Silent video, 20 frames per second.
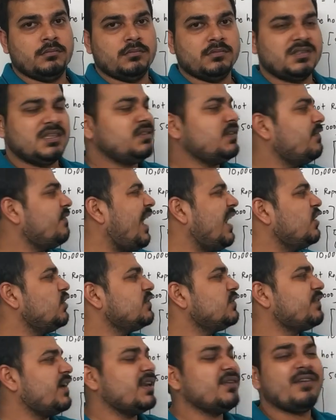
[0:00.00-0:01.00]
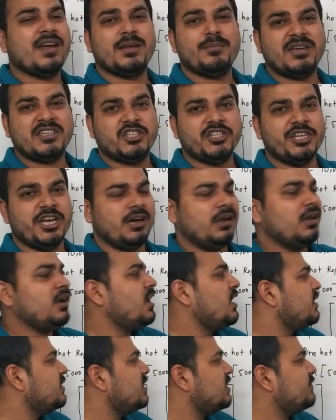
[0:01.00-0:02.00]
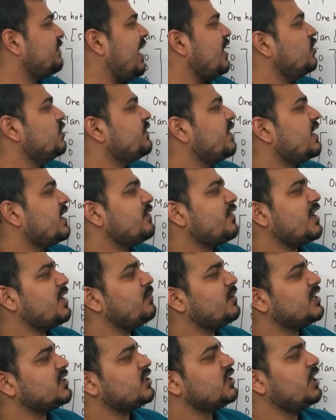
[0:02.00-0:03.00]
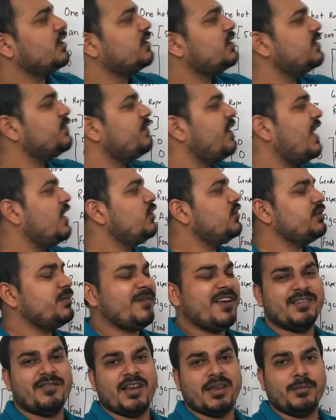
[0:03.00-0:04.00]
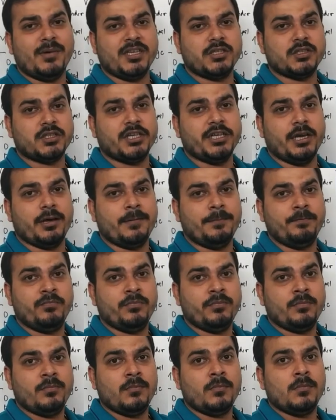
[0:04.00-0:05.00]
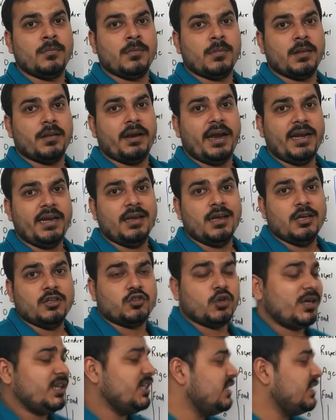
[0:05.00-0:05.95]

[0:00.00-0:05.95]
Since the value is very, very much near. This value is very, very much near. This value is very, very much near, right? So